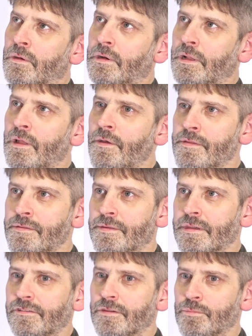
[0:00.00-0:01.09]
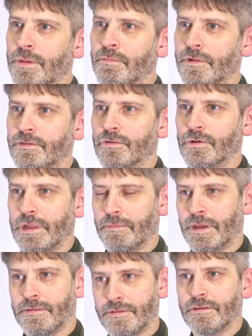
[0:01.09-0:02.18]
Well, a lot of the things that people are talking
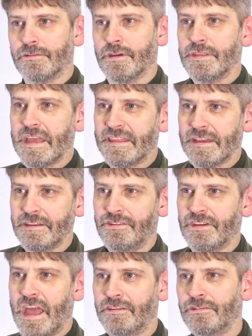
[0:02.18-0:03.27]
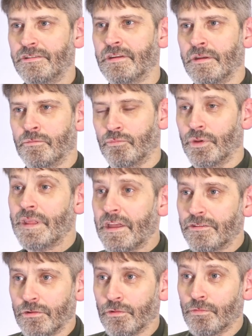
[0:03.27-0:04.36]
about are things like the NHS, but
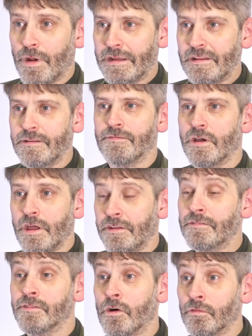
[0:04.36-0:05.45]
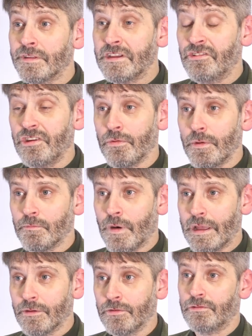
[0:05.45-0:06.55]
that's already a devolved issue in
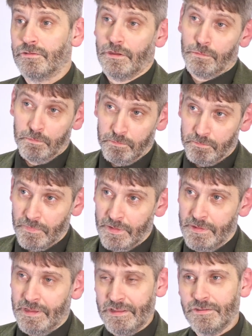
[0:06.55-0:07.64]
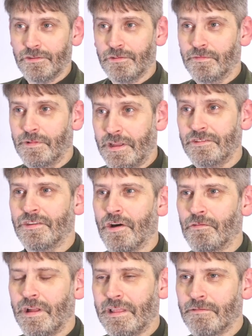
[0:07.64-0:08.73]
Wales, so it's
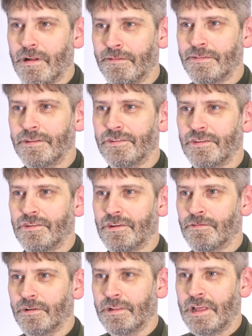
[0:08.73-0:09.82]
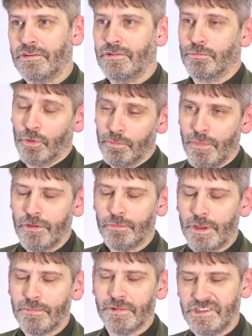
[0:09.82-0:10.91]
not really relevant to the general election, but most
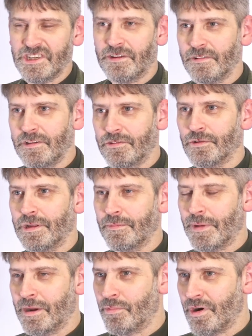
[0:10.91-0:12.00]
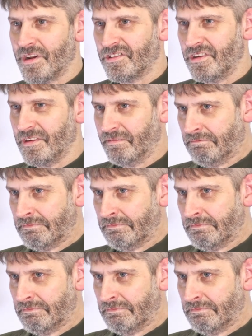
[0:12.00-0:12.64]
people are generally talking about Brexit.